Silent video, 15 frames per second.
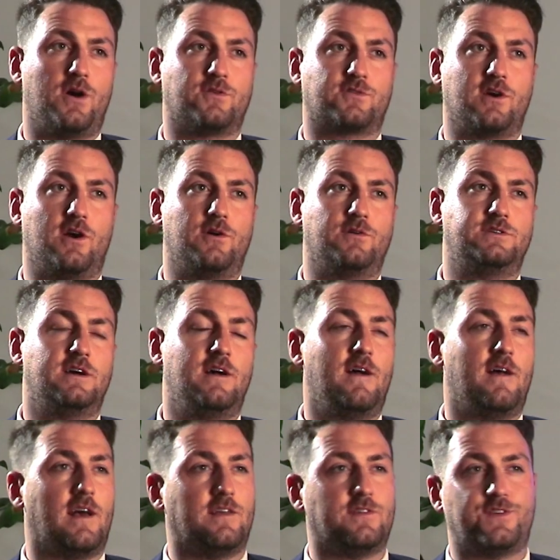postcode
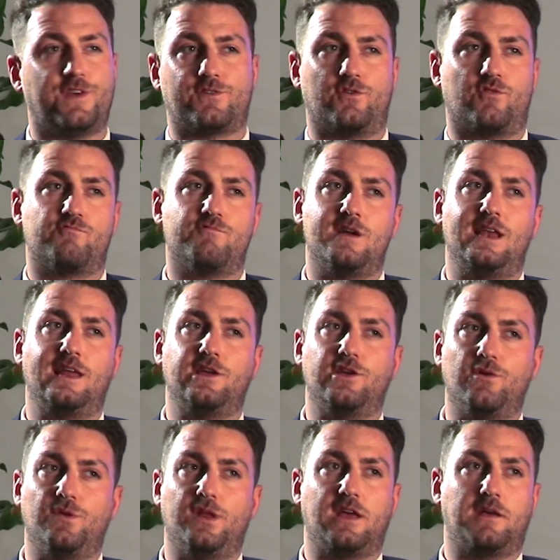and sits on a really
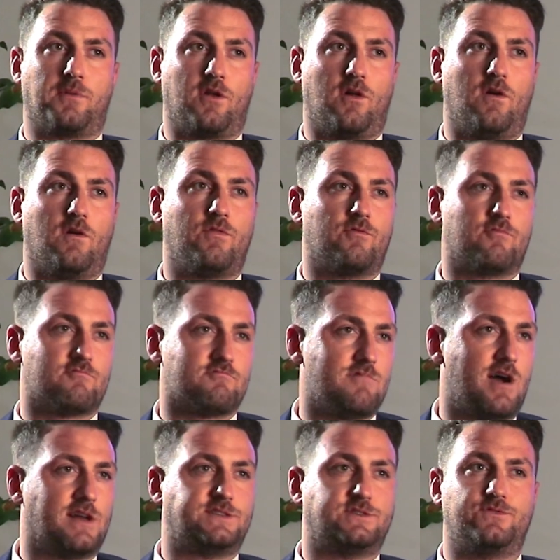unique plot
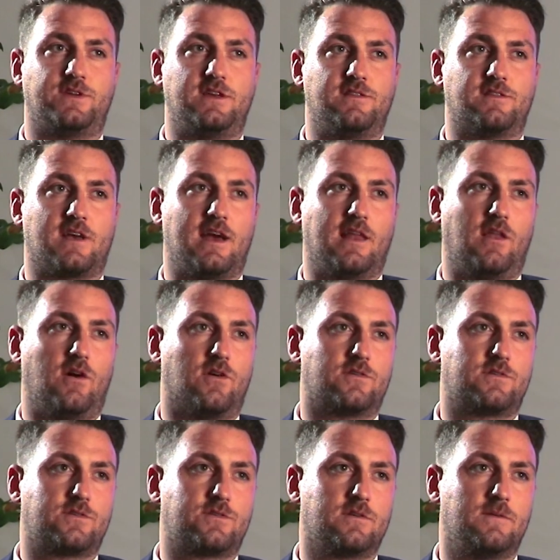right on Deansgate
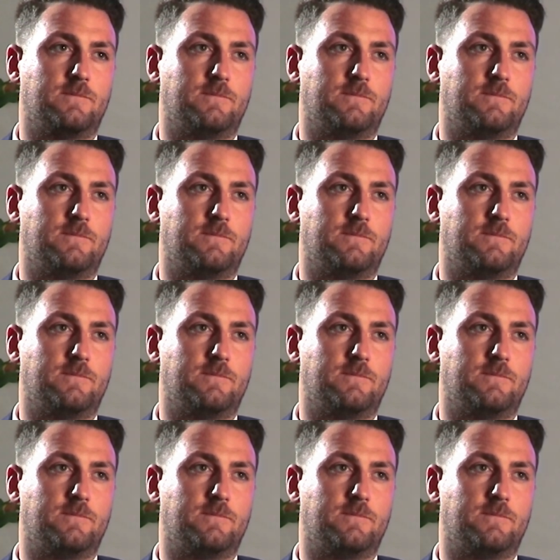Locks.